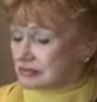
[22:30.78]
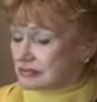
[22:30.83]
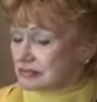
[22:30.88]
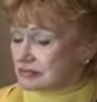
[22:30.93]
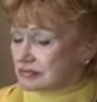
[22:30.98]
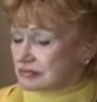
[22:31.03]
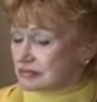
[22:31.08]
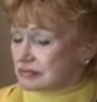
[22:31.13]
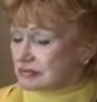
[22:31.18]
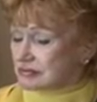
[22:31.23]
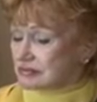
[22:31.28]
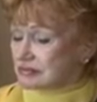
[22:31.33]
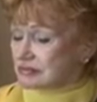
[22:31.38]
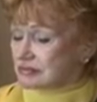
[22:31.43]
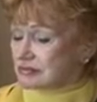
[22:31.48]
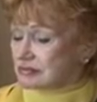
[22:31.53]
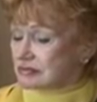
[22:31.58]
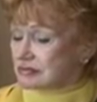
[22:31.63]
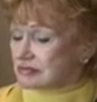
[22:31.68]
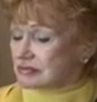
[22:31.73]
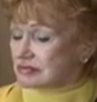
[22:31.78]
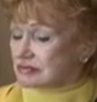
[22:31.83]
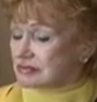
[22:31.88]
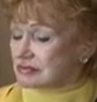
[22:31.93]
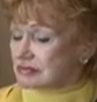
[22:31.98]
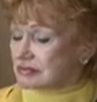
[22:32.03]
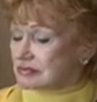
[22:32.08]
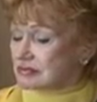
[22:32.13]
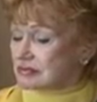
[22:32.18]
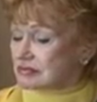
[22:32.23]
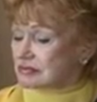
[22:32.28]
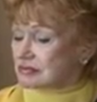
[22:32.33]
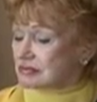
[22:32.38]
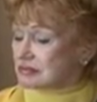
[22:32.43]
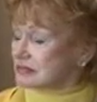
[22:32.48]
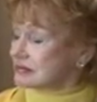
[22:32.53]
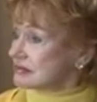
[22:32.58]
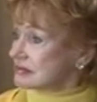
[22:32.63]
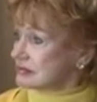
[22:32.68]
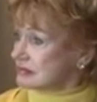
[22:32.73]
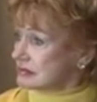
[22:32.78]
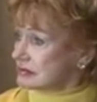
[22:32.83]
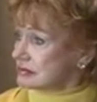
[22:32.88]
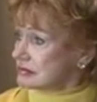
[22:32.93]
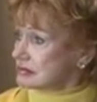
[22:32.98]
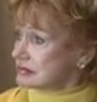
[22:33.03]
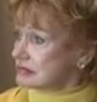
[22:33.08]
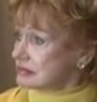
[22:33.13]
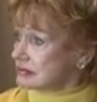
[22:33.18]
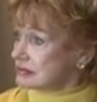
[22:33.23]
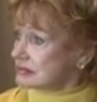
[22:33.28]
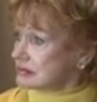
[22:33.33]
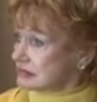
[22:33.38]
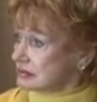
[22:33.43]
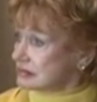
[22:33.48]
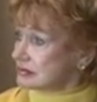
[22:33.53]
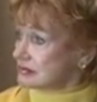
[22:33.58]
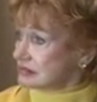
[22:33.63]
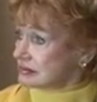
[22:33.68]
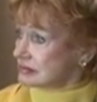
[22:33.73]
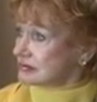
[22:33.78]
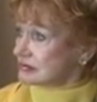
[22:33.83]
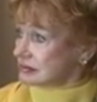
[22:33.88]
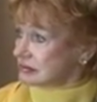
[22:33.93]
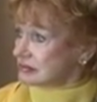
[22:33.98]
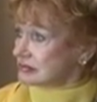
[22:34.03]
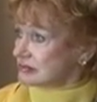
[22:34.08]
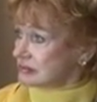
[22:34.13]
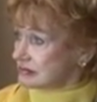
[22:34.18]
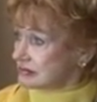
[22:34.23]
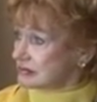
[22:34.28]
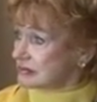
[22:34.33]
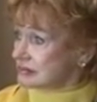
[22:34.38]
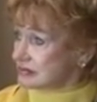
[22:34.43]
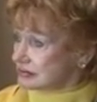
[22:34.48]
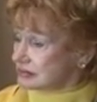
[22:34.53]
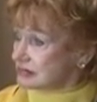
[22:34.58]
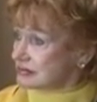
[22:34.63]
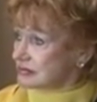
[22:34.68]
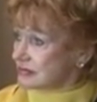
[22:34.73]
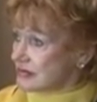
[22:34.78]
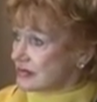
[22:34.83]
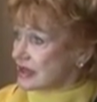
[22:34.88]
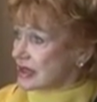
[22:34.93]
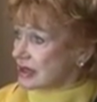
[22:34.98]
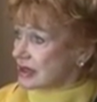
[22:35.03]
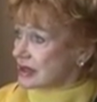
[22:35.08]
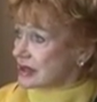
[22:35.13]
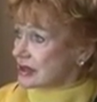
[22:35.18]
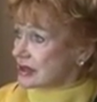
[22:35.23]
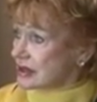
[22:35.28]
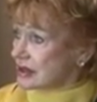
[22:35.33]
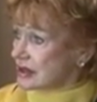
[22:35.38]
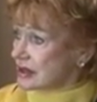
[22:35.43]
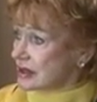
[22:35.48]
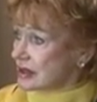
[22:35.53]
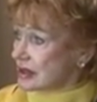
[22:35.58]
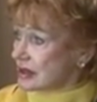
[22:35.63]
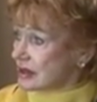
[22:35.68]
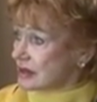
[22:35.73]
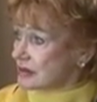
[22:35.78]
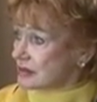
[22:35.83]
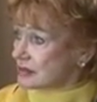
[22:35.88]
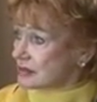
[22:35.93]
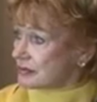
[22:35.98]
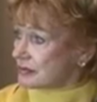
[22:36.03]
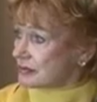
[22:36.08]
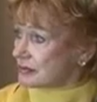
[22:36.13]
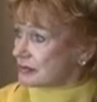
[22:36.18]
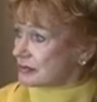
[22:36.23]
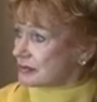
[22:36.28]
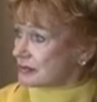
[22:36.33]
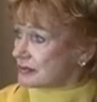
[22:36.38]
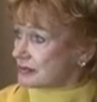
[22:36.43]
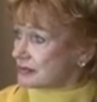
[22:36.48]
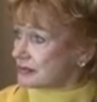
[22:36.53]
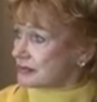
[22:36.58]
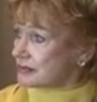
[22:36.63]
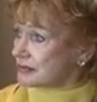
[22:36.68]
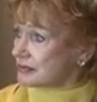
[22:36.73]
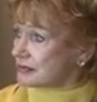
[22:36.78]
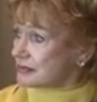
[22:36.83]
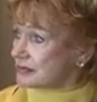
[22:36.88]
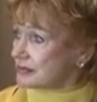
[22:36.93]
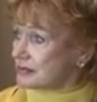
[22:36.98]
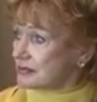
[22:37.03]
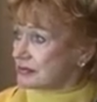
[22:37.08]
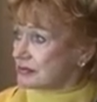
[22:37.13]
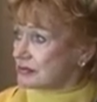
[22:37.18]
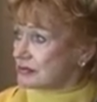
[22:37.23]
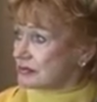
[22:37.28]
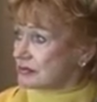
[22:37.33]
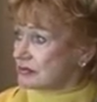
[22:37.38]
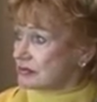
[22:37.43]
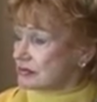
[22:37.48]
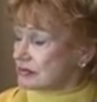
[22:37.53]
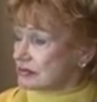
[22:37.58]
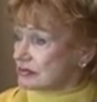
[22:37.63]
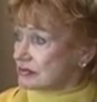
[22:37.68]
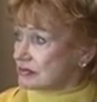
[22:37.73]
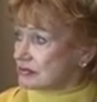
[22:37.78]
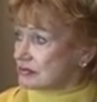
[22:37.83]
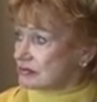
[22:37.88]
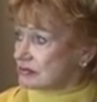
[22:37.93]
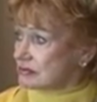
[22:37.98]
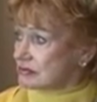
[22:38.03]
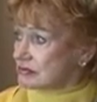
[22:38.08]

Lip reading: No words are spoken by the person on screen.